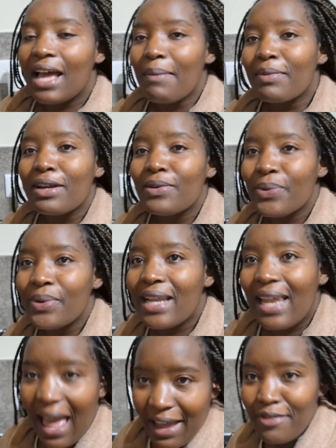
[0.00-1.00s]
I'm going to do it
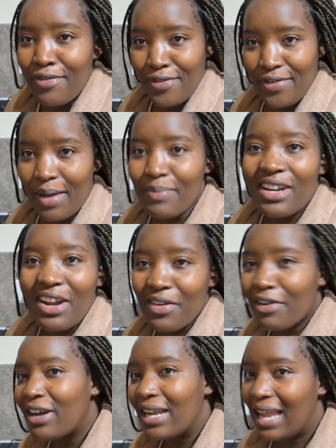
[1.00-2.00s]
live. I'm going to
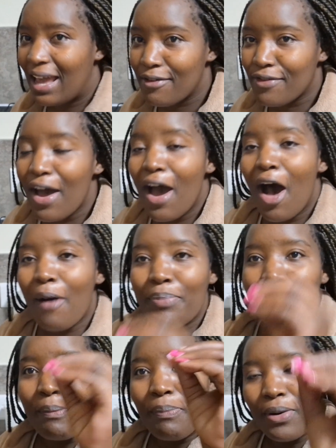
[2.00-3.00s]
record live. I'll
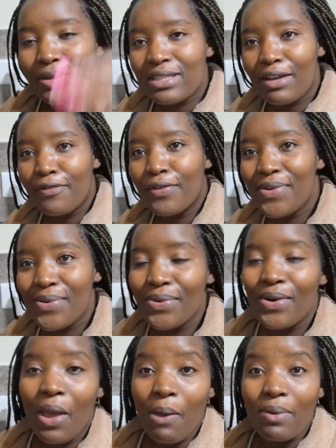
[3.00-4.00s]
put a poster for
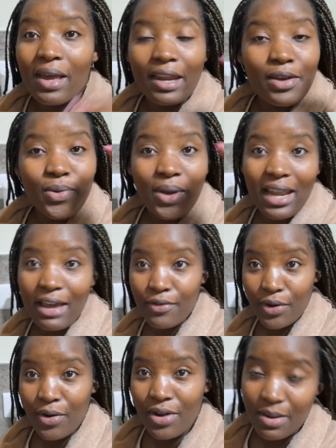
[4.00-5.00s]
you. We're going to do a live
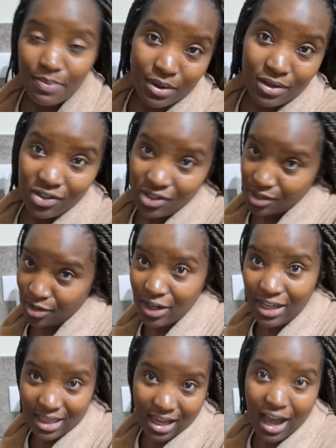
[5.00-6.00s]
recording because she's
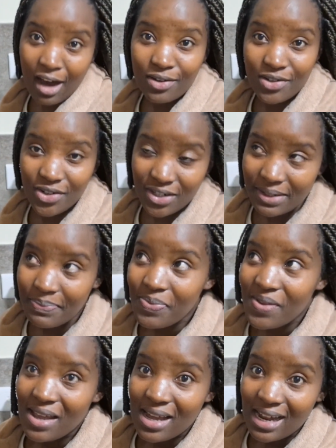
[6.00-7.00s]
not in the country.
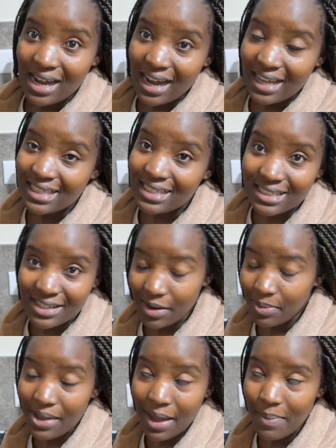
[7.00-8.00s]
This is
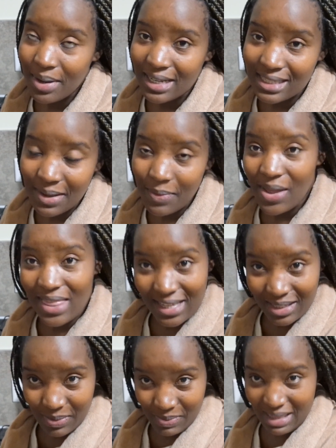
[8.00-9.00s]
going to be happening somewhere
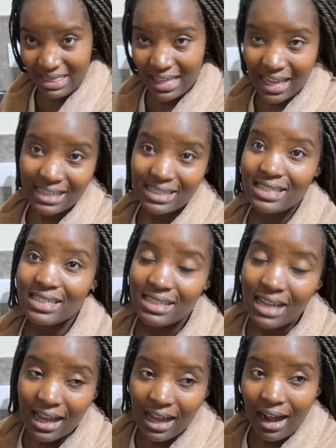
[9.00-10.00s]
this month as
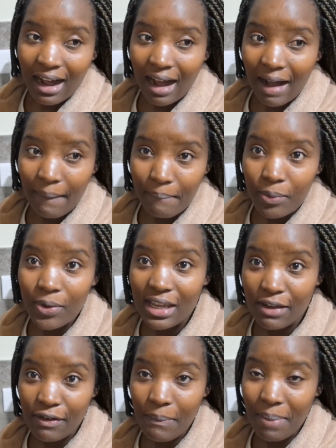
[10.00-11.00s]
we're
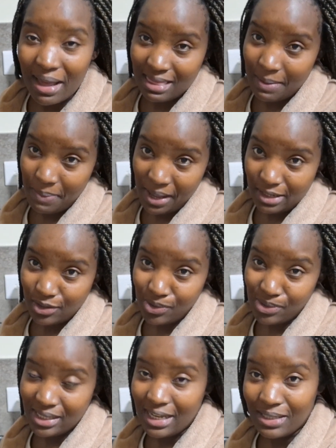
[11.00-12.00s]
giving back the pen
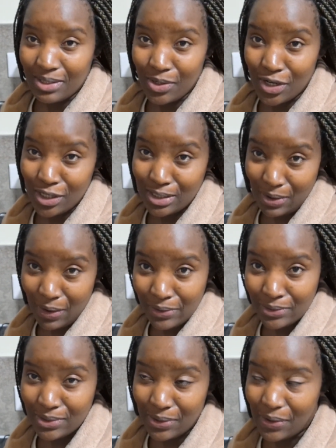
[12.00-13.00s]
to Saint Studios
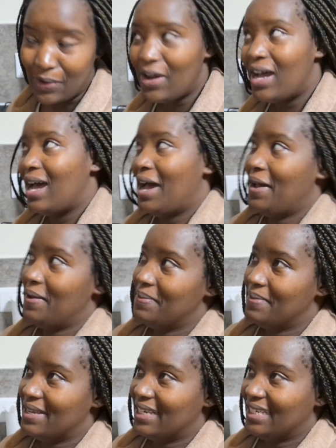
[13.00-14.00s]
also. I
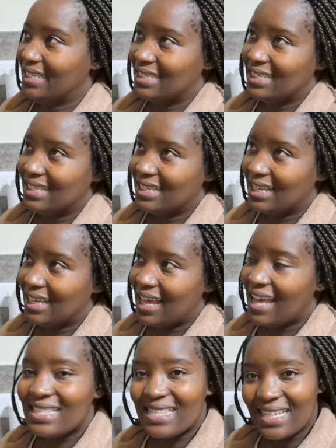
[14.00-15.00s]
mean,
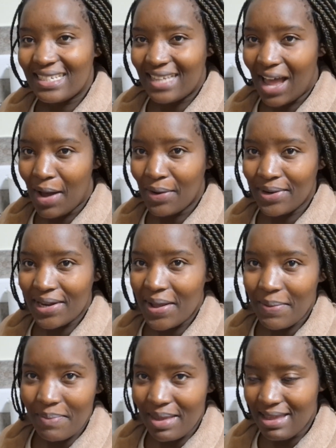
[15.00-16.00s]
a sit down,
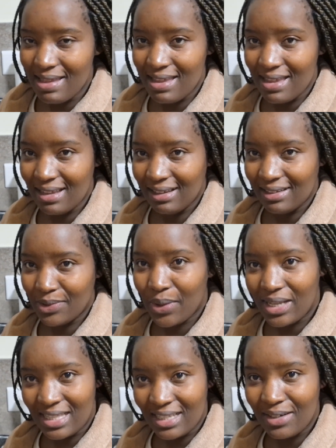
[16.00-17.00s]
me? Do
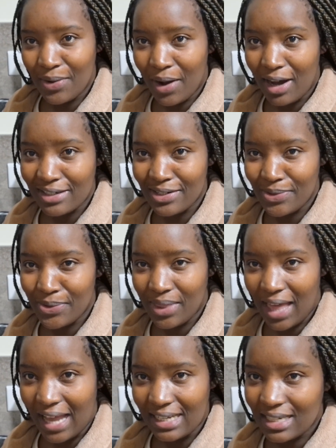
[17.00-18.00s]
I still know how to do
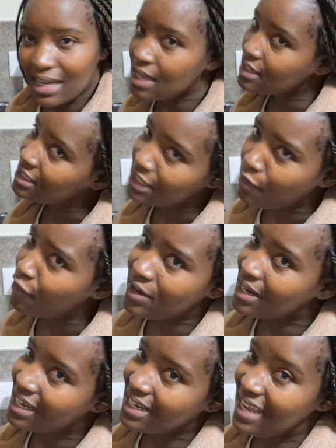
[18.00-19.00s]
that?
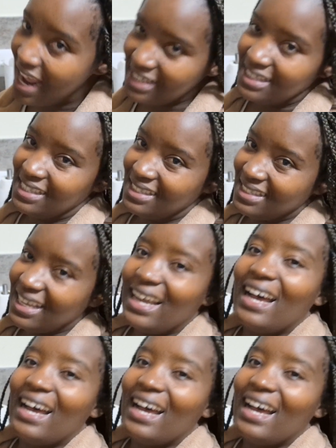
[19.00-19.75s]
Definitely yes.